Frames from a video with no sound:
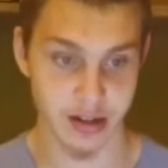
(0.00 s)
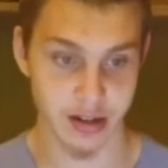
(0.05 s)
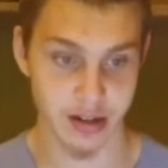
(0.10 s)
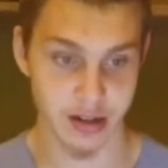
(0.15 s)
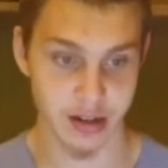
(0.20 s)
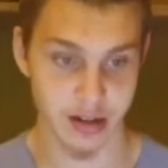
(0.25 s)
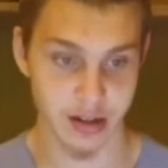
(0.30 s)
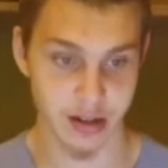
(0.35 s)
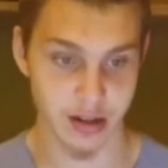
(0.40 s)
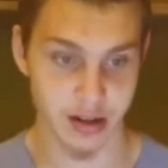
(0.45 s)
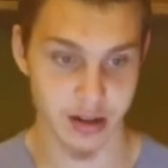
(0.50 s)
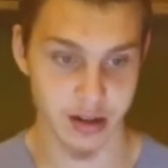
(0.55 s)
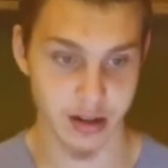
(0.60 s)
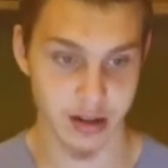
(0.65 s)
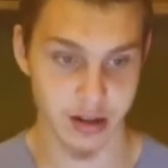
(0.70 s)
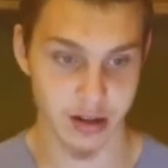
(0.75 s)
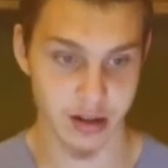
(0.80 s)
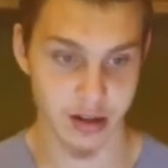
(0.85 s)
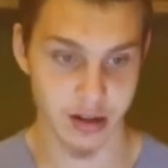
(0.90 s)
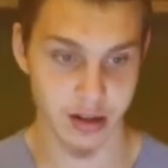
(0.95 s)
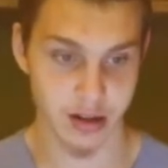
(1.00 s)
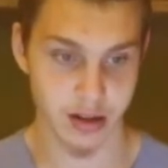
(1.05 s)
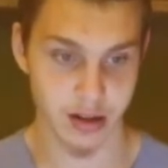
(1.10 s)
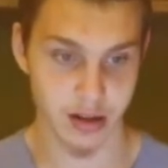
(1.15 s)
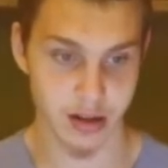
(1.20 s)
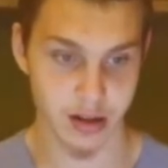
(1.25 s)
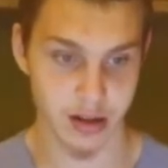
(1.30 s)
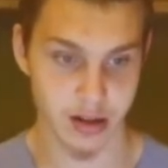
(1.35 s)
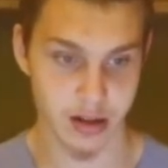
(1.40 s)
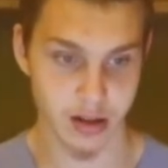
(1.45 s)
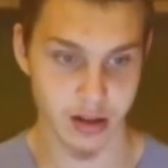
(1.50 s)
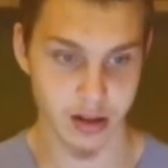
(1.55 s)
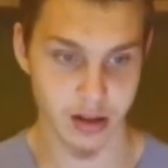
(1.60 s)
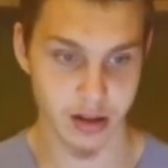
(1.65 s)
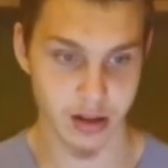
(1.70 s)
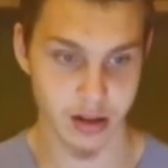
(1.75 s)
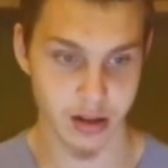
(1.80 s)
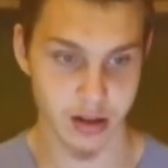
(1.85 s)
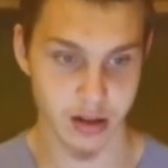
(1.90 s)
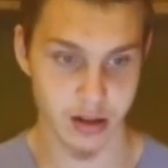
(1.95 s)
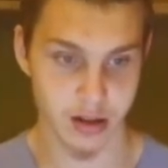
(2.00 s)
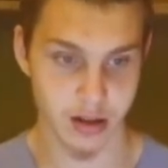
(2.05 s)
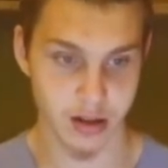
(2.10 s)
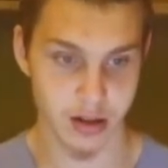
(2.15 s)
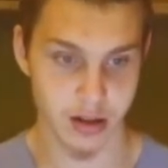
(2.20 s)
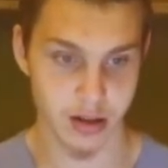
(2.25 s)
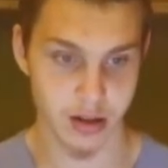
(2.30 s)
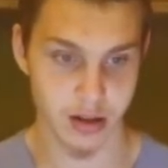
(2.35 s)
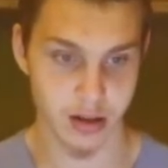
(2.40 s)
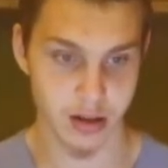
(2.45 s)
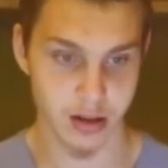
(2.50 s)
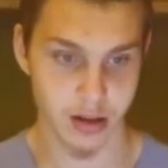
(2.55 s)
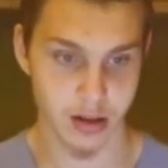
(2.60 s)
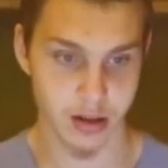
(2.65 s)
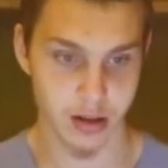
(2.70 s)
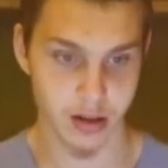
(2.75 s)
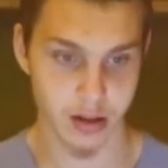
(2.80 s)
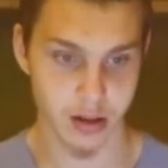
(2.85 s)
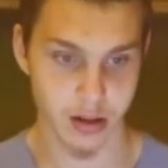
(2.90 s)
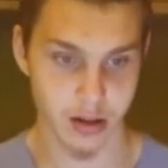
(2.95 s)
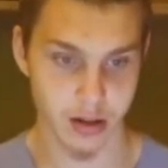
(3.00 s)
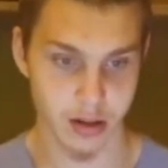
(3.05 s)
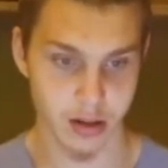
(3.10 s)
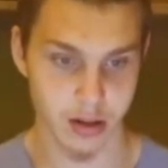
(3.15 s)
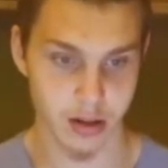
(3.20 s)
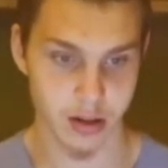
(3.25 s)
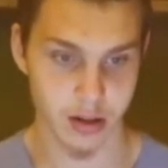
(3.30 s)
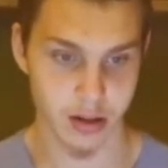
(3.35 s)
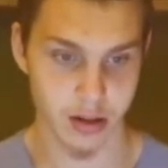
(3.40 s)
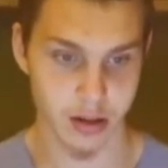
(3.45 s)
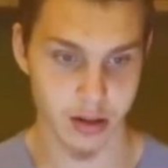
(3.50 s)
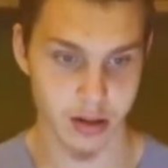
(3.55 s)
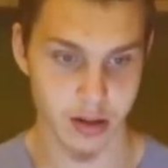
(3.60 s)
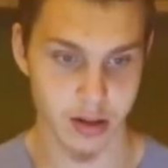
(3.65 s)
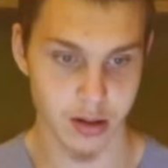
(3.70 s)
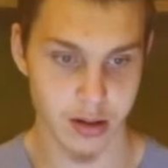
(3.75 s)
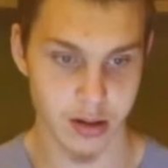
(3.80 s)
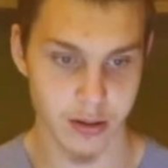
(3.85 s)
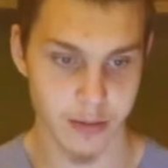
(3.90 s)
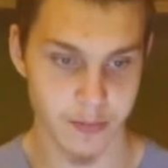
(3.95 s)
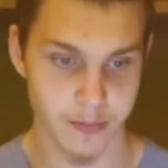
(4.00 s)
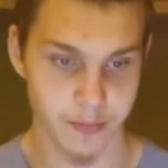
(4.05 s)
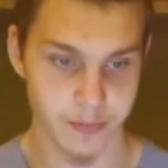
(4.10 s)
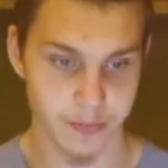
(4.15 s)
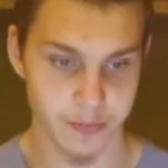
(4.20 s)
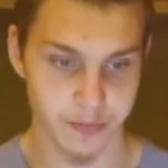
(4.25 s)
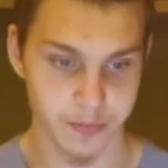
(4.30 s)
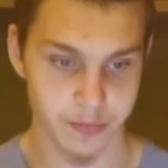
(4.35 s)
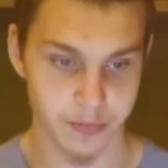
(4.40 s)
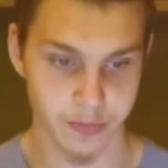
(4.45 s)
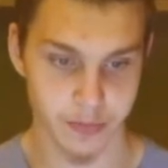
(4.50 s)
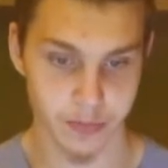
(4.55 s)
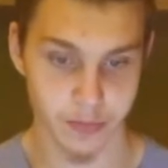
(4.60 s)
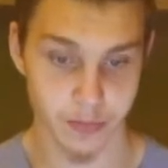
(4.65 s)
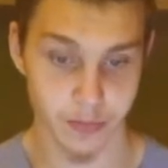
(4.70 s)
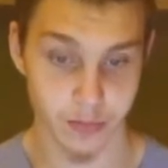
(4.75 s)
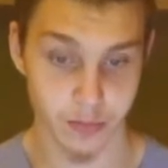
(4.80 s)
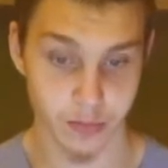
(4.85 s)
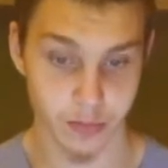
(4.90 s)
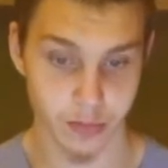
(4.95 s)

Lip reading: Nothing is said.